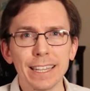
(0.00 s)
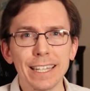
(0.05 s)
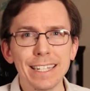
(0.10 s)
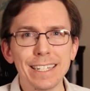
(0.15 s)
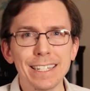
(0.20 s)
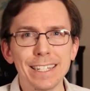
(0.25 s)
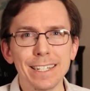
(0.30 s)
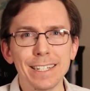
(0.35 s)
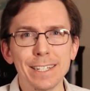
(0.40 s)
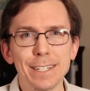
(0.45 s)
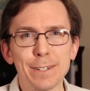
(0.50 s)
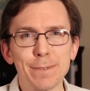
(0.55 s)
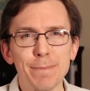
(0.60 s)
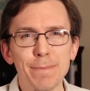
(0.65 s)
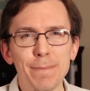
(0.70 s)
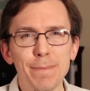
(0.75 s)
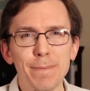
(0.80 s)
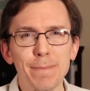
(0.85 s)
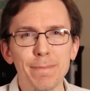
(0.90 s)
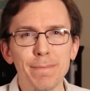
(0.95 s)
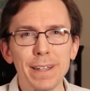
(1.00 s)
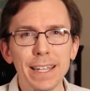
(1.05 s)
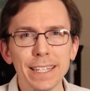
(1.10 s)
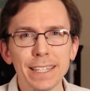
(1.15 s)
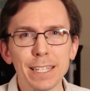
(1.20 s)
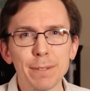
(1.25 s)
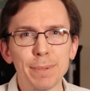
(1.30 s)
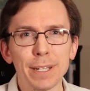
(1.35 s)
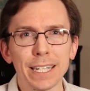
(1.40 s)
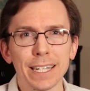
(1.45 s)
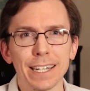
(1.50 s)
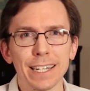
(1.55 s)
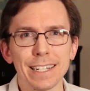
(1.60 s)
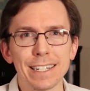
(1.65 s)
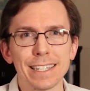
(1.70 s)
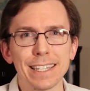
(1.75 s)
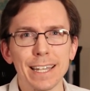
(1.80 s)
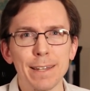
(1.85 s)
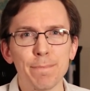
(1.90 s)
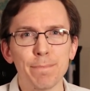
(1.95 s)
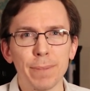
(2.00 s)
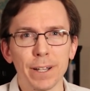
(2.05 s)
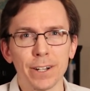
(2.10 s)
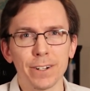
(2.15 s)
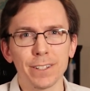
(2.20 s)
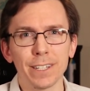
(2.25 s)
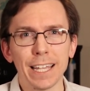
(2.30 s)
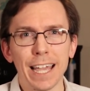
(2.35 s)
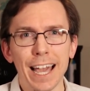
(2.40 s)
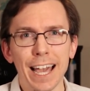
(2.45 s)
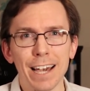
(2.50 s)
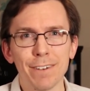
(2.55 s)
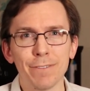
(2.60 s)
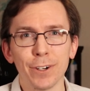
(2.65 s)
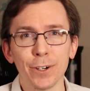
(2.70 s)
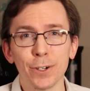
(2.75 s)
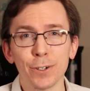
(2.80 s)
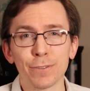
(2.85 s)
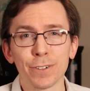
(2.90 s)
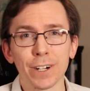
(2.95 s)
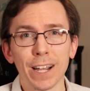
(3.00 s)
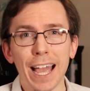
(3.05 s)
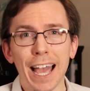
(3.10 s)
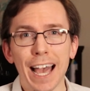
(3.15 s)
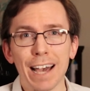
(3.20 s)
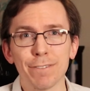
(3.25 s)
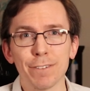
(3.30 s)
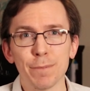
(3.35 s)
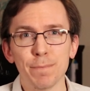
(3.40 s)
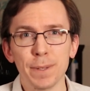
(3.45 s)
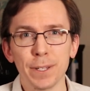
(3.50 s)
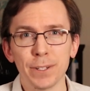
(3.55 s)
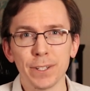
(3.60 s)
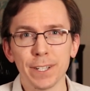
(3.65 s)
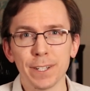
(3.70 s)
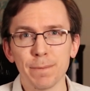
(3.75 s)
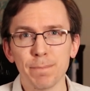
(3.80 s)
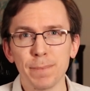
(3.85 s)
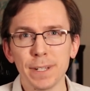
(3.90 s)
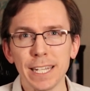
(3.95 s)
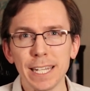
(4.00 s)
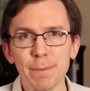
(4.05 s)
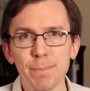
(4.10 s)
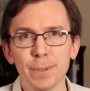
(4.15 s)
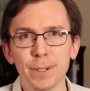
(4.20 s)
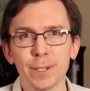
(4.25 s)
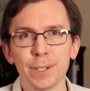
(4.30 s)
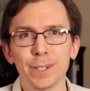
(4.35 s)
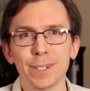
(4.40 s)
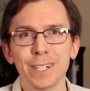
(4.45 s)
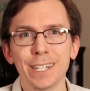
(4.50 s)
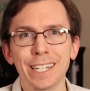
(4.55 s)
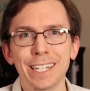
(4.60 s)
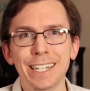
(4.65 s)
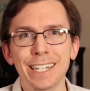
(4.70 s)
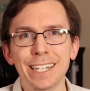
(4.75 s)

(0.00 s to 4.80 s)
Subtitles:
This is mainly because they barely have over 500,000 people,